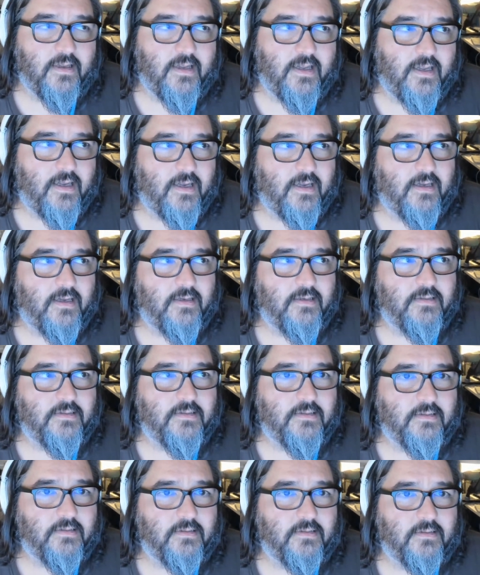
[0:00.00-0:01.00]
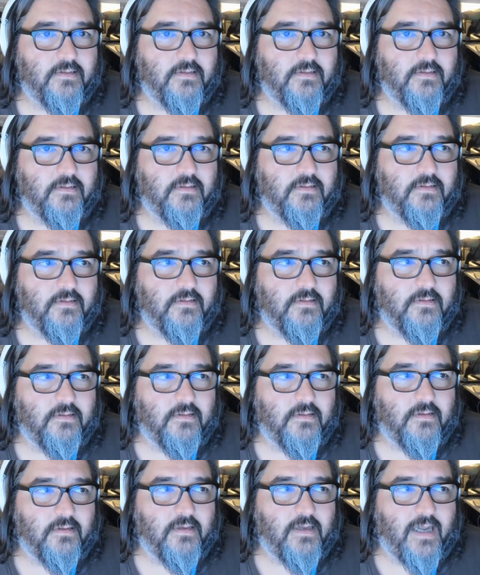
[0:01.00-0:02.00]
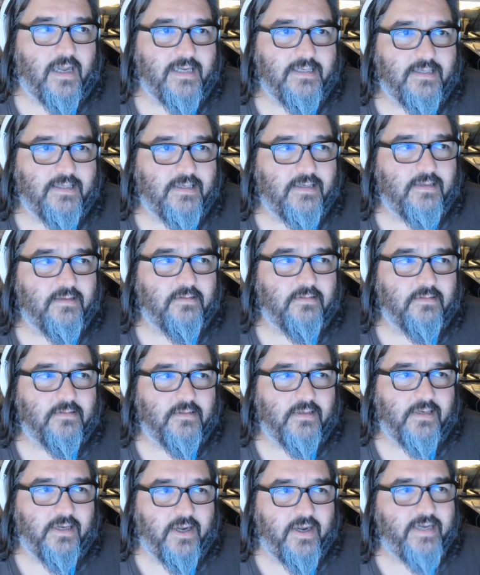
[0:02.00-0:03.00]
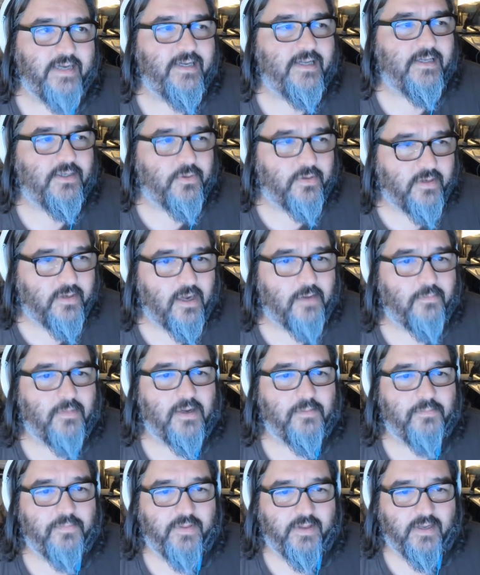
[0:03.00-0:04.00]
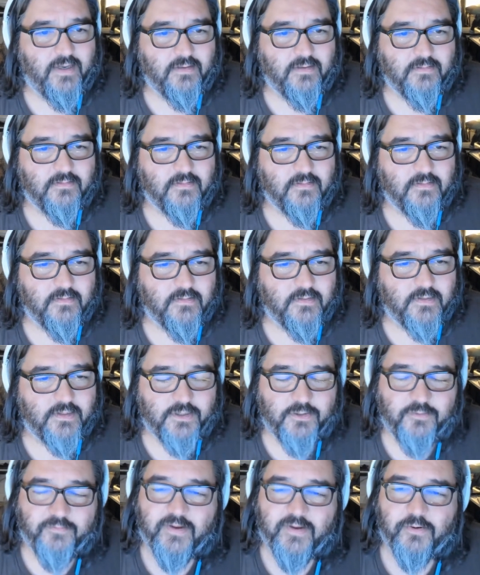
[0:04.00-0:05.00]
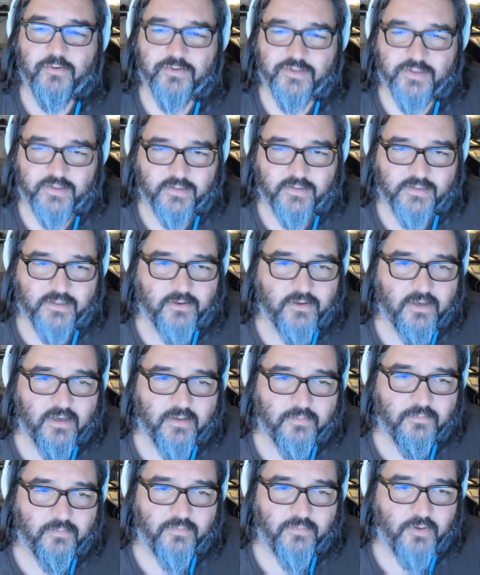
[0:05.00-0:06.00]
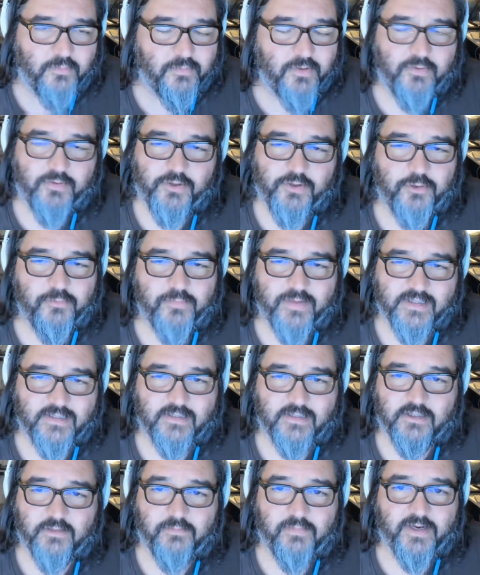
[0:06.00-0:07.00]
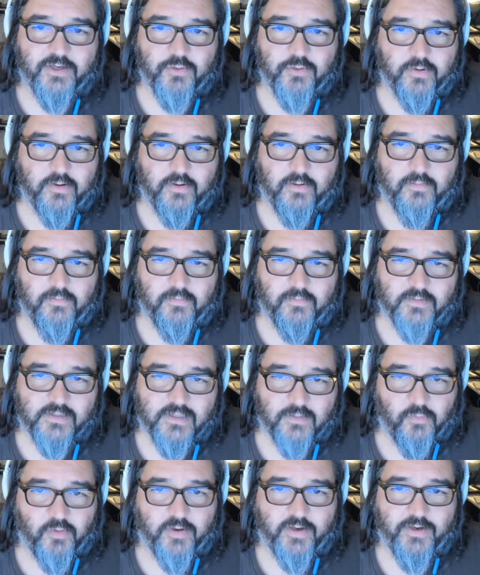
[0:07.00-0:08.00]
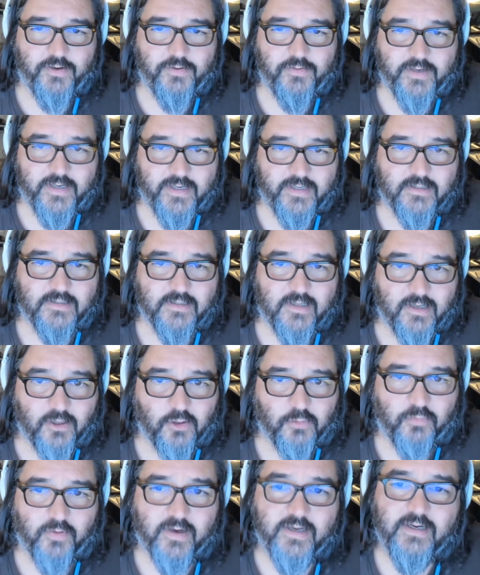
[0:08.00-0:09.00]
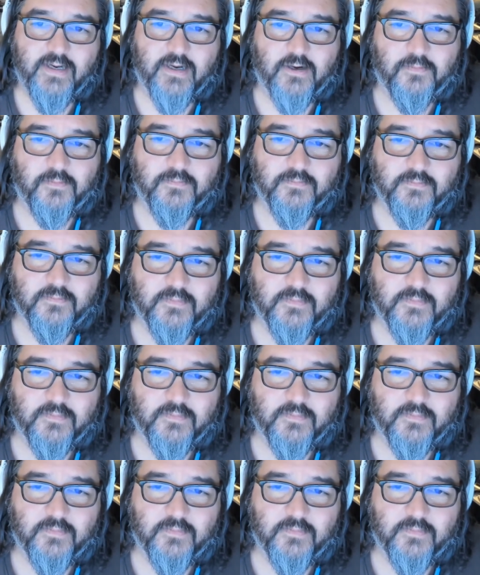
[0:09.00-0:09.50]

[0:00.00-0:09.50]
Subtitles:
And it did sort of come up that the 2 founders of the startup, they're both too busy to mentor someone who needs the help right now.